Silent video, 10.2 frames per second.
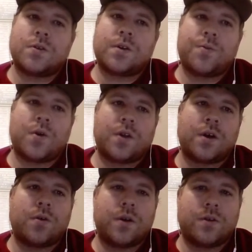I'm really
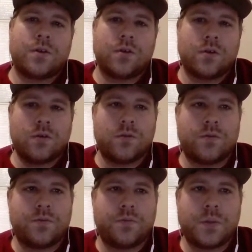going to
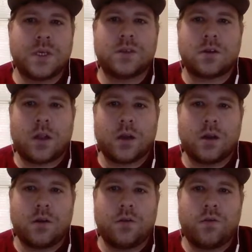be
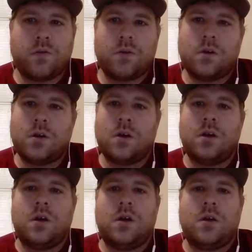selective
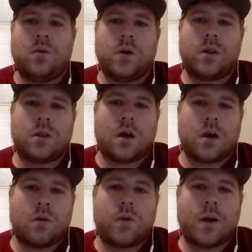with
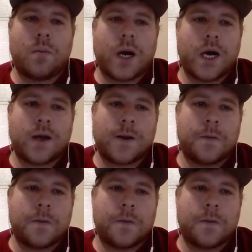what I'm buying.